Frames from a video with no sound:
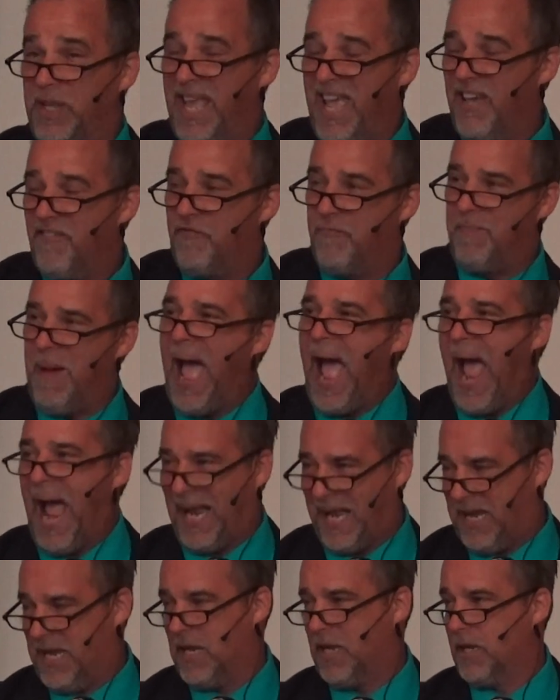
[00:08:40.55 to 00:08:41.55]
give
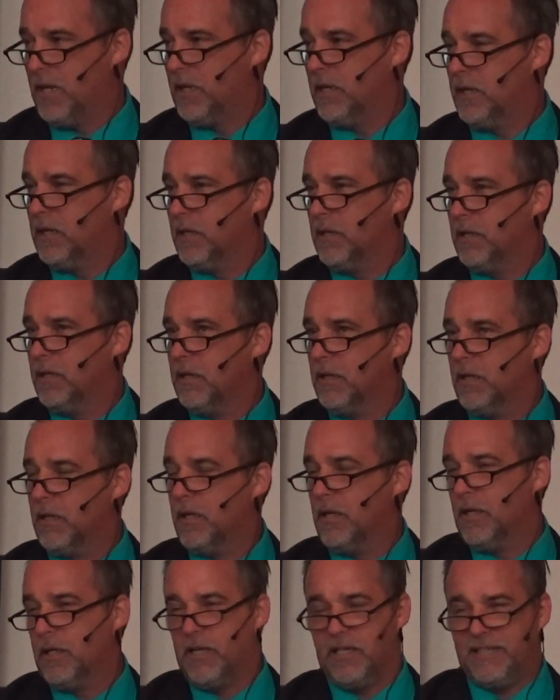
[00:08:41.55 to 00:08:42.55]
back.
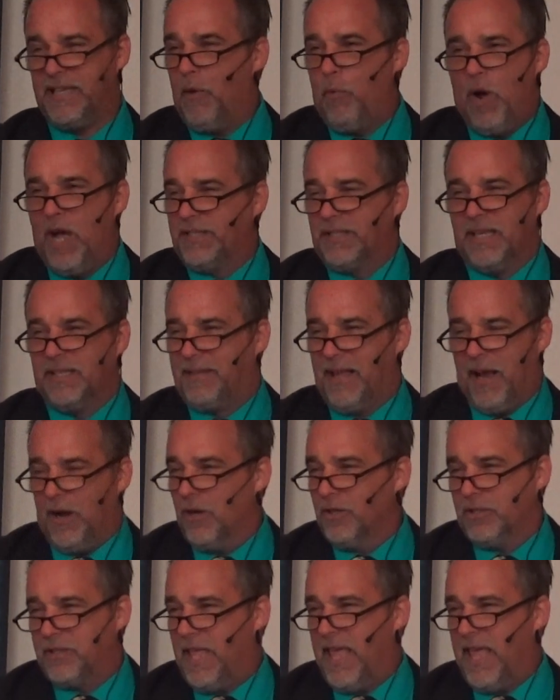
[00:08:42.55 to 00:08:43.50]
Because it wasn't theirs.